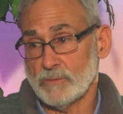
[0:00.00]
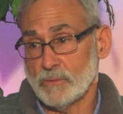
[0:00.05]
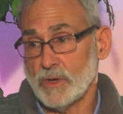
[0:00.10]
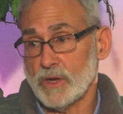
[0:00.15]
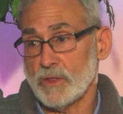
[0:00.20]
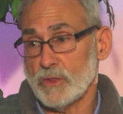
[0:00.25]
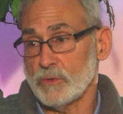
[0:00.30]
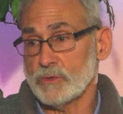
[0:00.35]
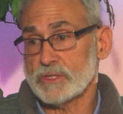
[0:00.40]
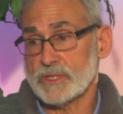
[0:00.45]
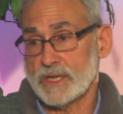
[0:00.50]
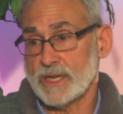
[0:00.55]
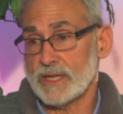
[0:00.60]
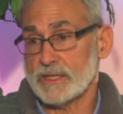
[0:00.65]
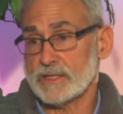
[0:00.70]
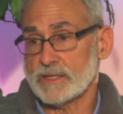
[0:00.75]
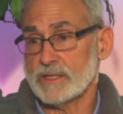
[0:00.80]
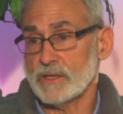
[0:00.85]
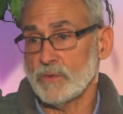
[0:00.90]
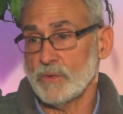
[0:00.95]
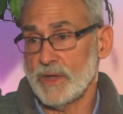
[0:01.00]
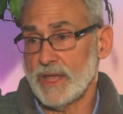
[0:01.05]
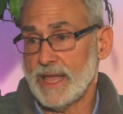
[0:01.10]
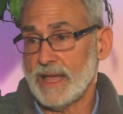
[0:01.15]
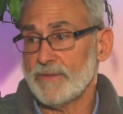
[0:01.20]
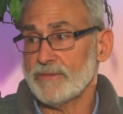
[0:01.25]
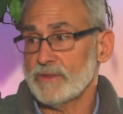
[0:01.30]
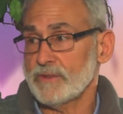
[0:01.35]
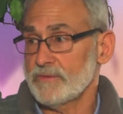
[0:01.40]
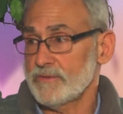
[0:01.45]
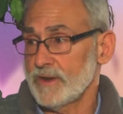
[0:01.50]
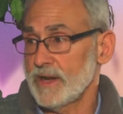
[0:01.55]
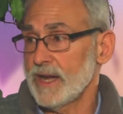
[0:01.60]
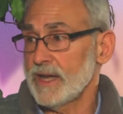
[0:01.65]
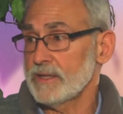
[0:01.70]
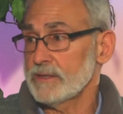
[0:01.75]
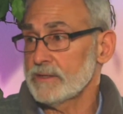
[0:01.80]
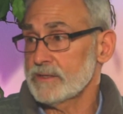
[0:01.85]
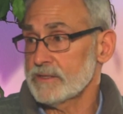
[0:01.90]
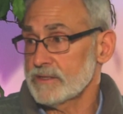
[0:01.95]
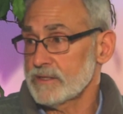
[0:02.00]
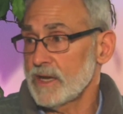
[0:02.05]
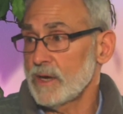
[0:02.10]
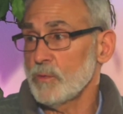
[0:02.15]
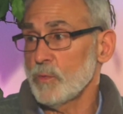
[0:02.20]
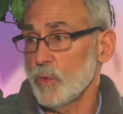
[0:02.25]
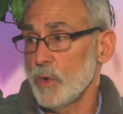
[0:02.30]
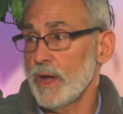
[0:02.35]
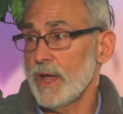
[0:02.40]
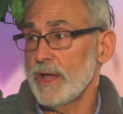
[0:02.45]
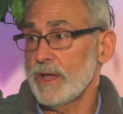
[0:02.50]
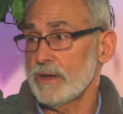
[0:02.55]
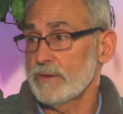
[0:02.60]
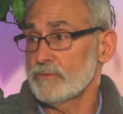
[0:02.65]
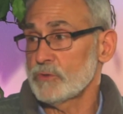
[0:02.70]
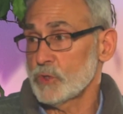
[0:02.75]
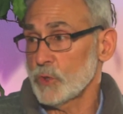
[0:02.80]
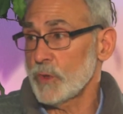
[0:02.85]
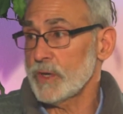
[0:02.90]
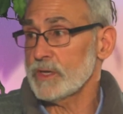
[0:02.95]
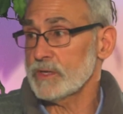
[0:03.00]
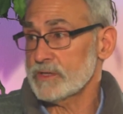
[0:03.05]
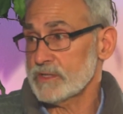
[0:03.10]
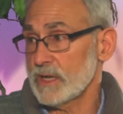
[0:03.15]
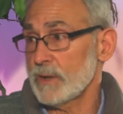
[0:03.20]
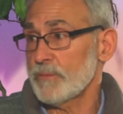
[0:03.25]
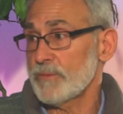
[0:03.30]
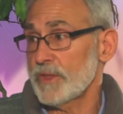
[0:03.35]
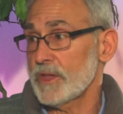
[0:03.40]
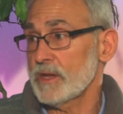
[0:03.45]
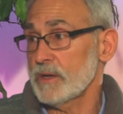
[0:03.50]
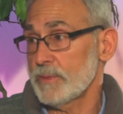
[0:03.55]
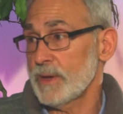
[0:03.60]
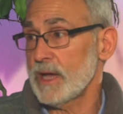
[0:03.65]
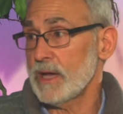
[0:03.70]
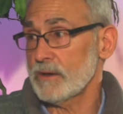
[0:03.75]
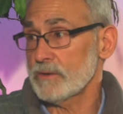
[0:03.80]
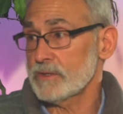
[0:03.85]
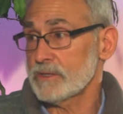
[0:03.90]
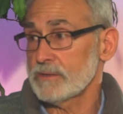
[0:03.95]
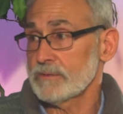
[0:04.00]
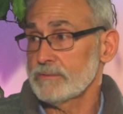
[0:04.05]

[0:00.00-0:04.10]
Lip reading: one of those cuts that we have to find some way of doing something about.